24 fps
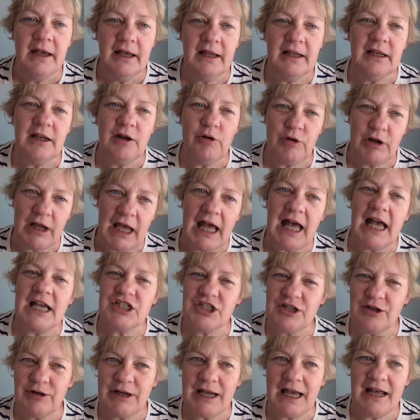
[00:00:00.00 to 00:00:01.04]
and then I'll
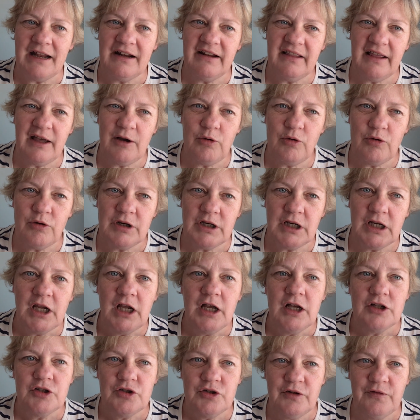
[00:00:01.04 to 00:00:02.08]
carry that on,
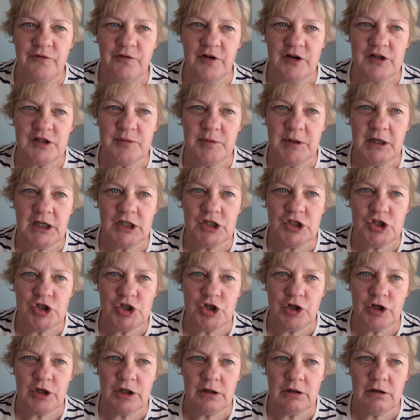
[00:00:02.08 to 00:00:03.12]
do the first week in
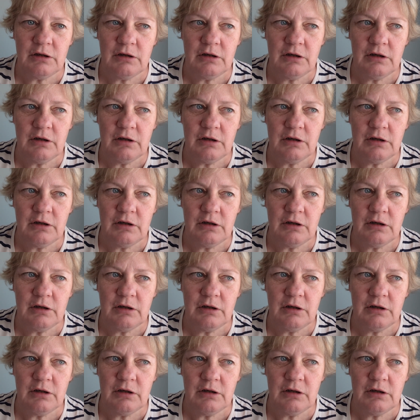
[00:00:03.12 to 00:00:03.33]
June,